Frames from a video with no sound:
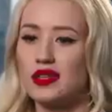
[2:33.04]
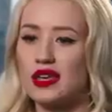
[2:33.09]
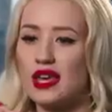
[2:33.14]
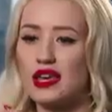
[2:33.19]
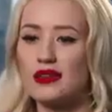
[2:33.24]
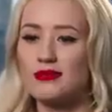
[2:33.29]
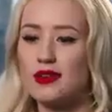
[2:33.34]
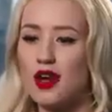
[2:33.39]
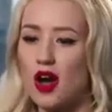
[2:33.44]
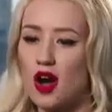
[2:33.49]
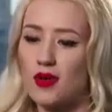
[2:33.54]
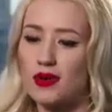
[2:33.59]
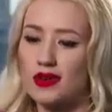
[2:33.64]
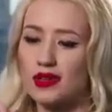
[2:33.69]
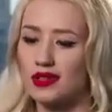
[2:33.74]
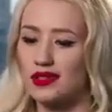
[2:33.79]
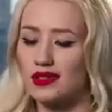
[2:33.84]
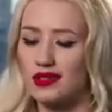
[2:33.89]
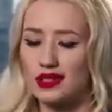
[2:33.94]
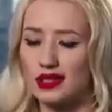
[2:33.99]
keep
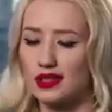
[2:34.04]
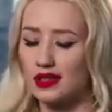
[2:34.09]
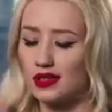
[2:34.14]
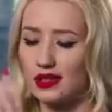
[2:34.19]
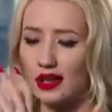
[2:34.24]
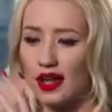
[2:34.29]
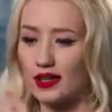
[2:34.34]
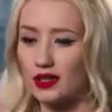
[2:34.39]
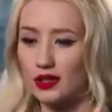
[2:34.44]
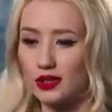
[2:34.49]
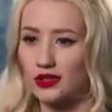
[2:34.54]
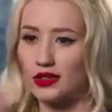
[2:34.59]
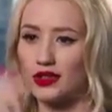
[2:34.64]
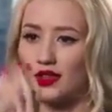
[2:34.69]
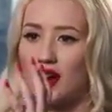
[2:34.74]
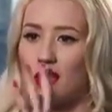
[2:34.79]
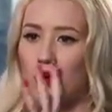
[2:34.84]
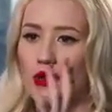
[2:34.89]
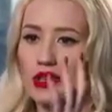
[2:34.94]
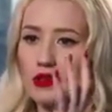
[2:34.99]
going until I couldn't
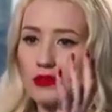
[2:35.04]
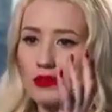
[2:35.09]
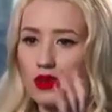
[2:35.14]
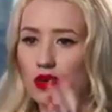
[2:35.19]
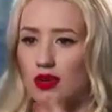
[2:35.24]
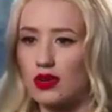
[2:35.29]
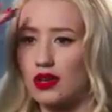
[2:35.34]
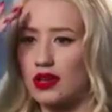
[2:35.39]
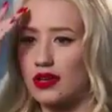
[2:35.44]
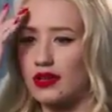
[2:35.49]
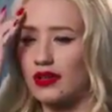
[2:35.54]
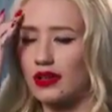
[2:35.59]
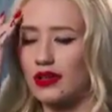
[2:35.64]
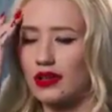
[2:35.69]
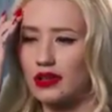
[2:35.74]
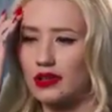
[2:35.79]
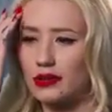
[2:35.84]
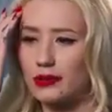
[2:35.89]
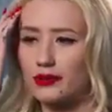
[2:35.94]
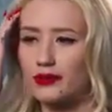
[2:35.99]
go anymore, and
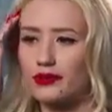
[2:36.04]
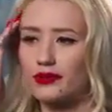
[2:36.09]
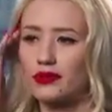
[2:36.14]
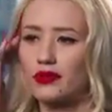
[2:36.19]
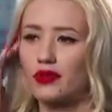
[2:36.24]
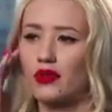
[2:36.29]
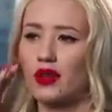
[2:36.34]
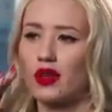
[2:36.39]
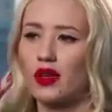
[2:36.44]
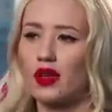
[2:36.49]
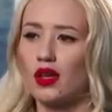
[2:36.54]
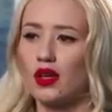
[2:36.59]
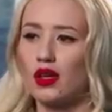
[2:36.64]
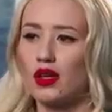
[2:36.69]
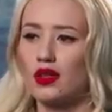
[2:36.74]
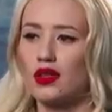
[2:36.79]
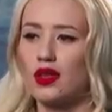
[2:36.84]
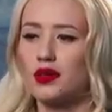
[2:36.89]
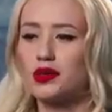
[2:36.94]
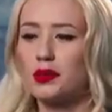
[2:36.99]

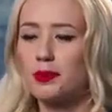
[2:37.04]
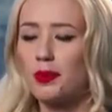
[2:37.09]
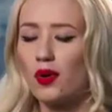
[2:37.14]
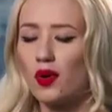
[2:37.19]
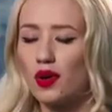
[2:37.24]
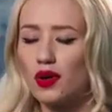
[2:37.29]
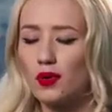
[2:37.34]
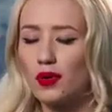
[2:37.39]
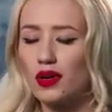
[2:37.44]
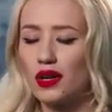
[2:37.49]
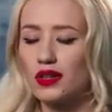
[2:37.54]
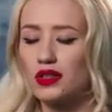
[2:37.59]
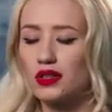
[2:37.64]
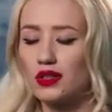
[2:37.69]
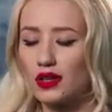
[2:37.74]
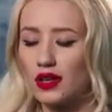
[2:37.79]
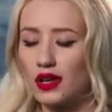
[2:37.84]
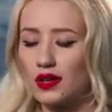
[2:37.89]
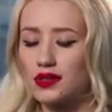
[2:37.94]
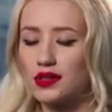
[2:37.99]
there was a point when I
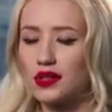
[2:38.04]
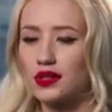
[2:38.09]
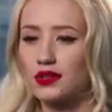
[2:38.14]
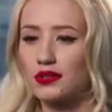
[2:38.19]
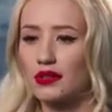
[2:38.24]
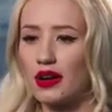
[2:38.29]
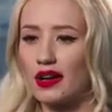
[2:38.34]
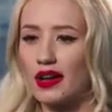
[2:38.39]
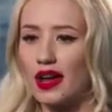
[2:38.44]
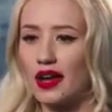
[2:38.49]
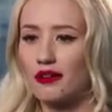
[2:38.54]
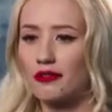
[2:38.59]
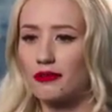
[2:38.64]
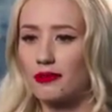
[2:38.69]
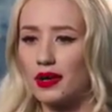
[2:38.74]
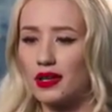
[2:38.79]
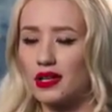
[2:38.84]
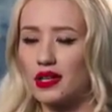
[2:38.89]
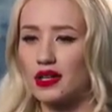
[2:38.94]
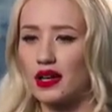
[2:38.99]
thought I was going to run out of
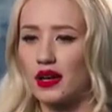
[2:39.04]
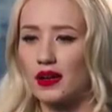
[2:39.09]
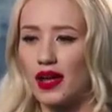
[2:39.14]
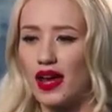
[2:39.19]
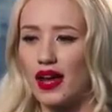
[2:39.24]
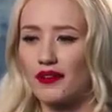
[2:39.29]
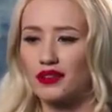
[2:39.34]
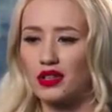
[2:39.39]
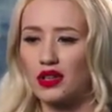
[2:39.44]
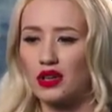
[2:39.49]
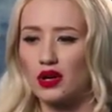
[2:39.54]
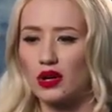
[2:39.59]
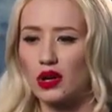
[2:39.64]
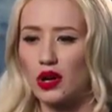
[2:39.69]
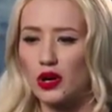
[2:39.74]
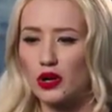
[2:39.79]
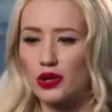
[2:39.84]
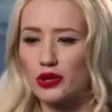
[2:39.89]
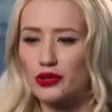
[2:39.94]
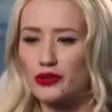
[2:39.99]
money and I would have to go
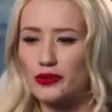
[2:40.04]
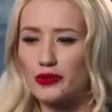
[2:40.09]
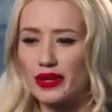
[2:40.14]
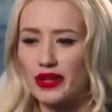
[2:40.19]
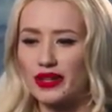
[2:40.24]
home,